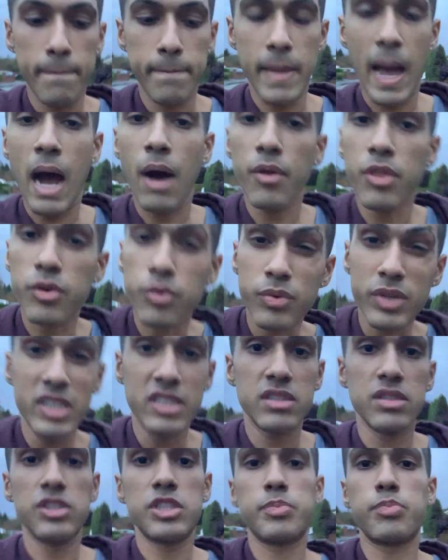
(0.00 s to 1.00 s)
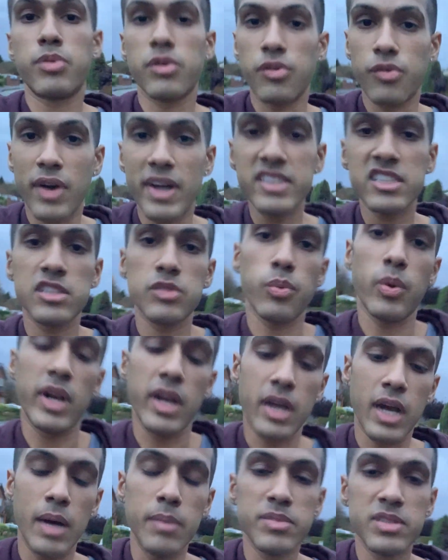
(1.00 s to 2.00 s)
how the research progresses when
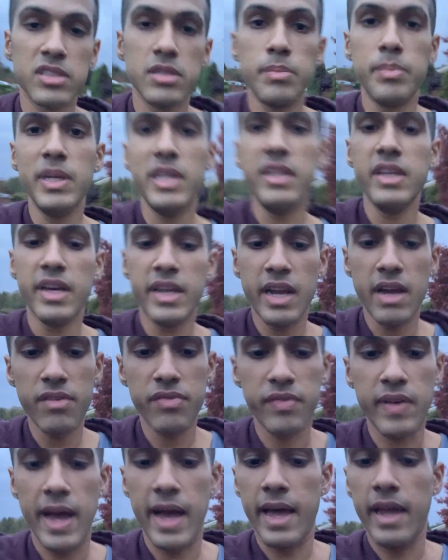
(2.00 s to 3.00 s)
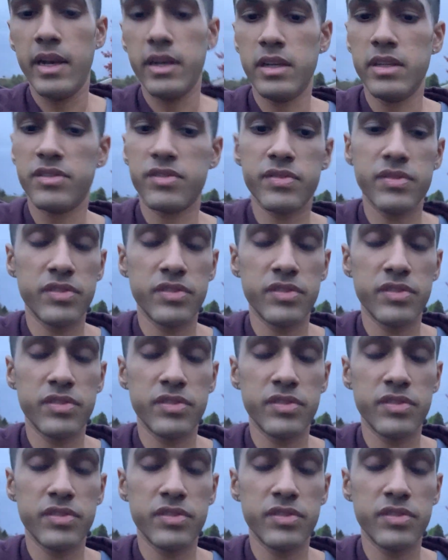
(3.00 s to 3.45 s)
it comes to BDNF, and as